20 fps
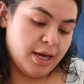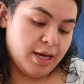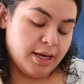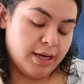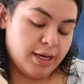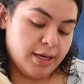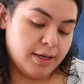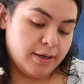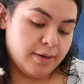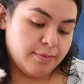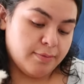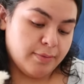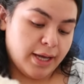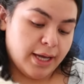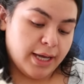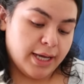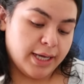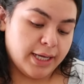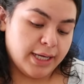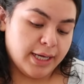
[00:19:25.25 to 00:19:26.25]
I
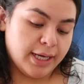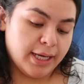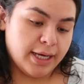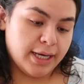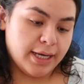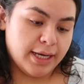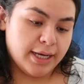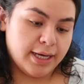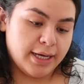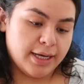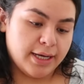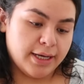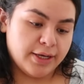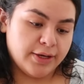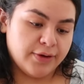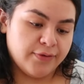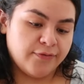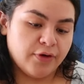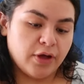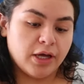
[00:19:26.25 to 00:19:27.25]

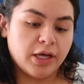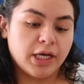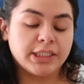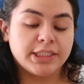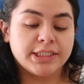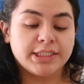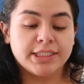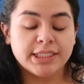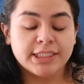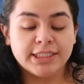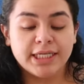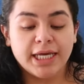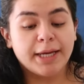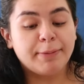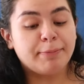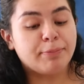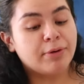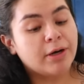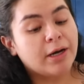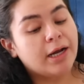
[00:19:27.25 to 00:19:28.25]
have
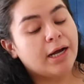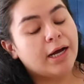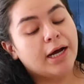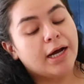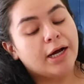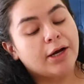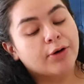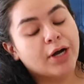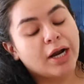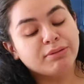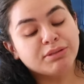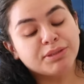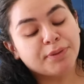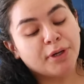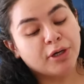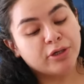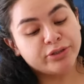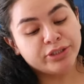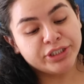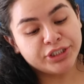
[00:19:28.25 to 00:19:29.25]
68 grams of
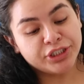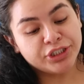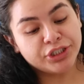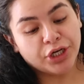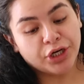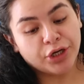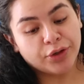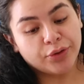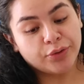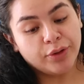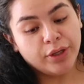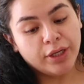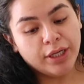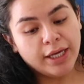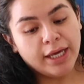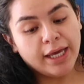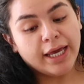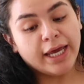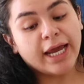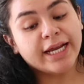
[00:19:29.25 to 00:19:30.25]
protein to go,
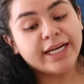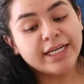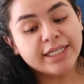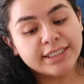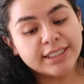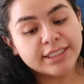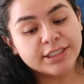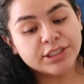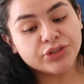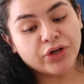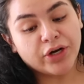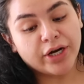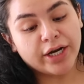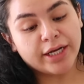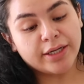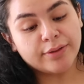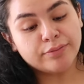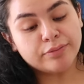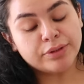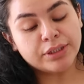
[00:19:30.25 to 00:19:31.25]
86
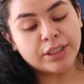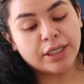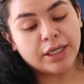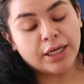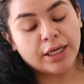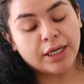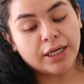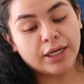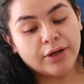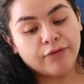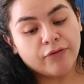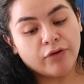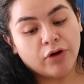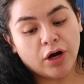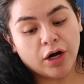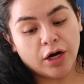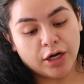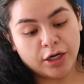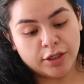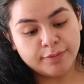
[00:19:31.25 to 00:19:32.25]
grams of
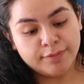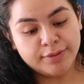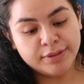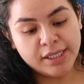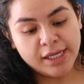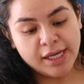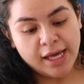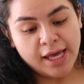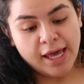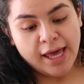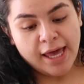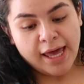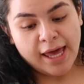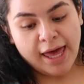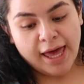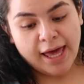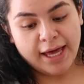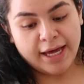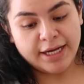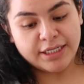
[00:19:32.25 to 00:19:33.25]
carbs,
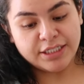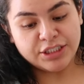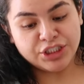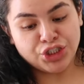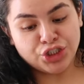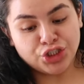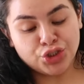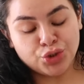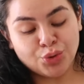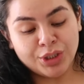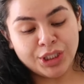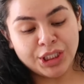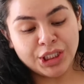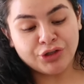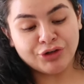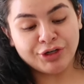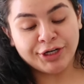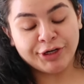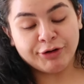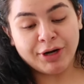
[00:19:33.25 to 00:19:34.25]
and
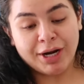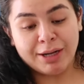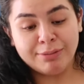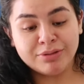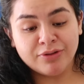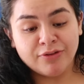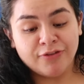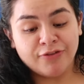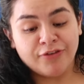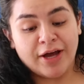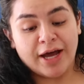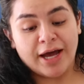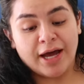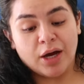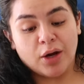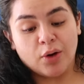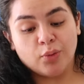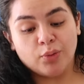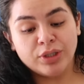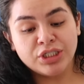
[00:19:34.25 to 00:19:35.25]
23 grams of
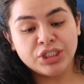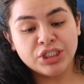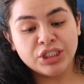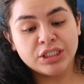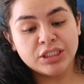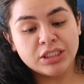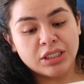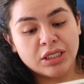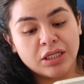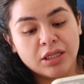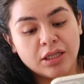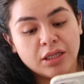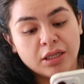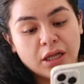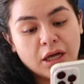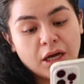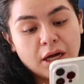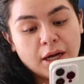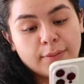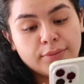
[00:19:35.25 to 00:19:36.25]
fat, which is a
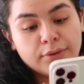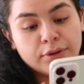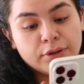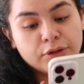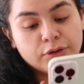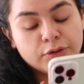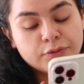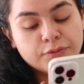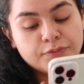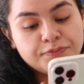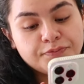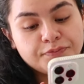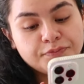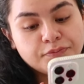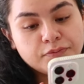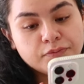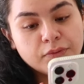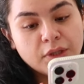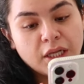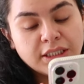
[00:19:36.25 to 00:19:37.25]
lot, bro.
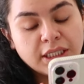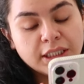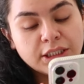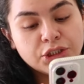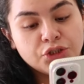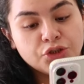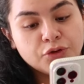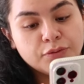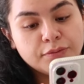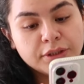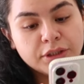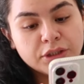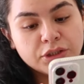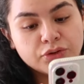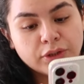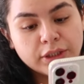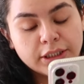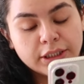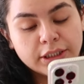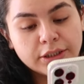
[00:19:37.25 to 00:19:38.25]
That's like two
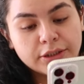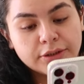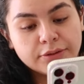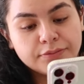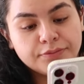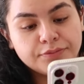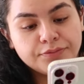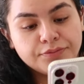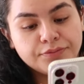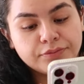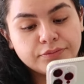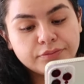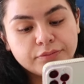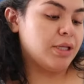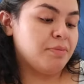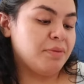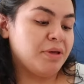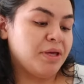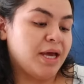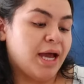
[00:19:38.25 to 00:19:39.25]
meals right there.
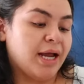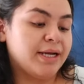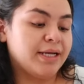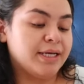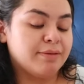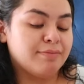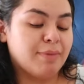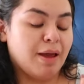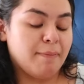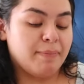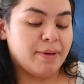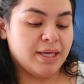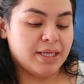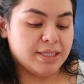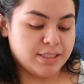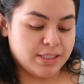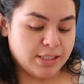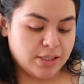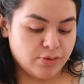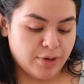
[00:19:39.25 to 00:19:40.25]
Let me add in my
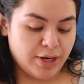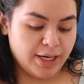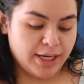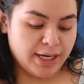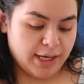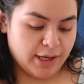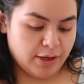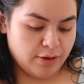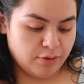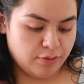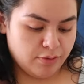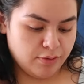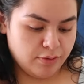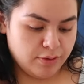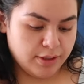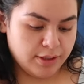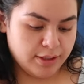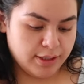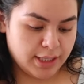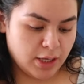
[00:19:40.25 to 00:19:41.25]
pizza right now.
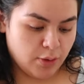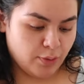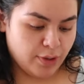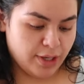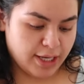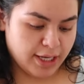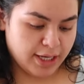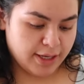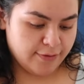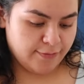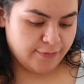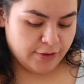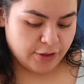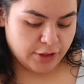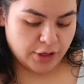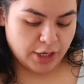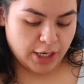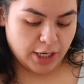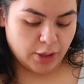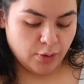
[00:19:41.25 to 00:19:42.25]
That way I can
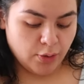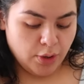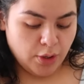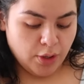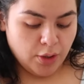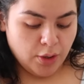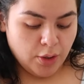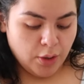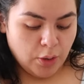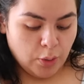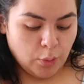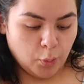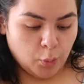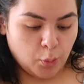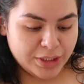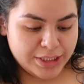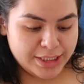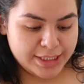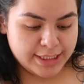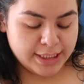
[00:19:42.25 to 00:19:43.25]
figure out
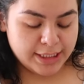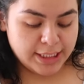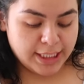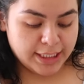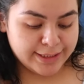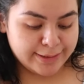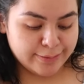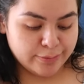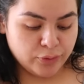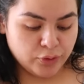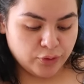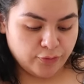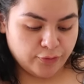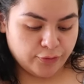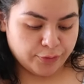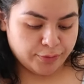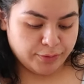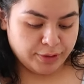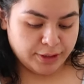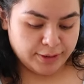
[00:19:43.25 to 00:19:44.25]
what's the next move
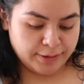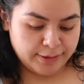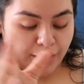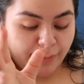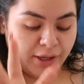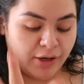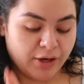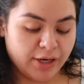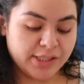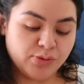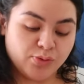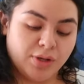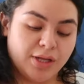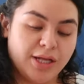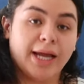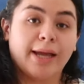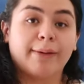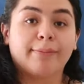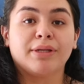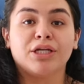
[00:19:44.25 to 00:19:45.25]
for me. I'm here as well.
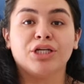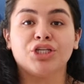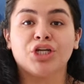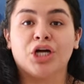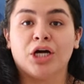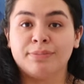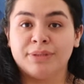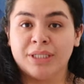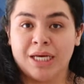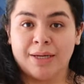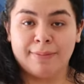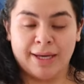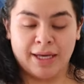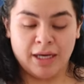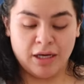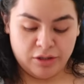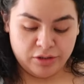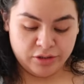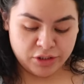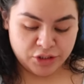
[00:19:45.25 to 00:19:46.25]
I'm gonna update my
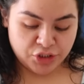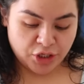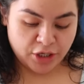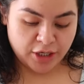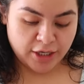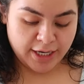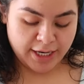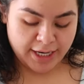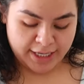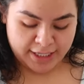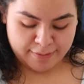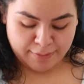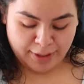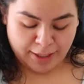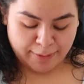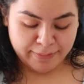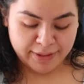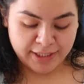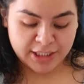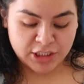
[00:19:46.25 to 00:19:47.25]
health chart and
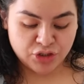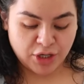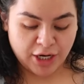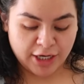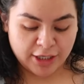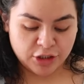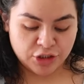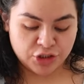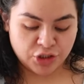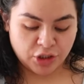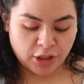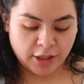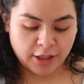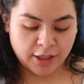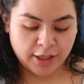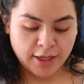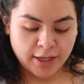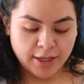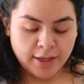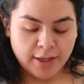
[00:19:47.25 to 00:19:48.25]
my pee tracker
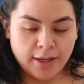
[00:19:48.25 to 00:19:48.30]
chart.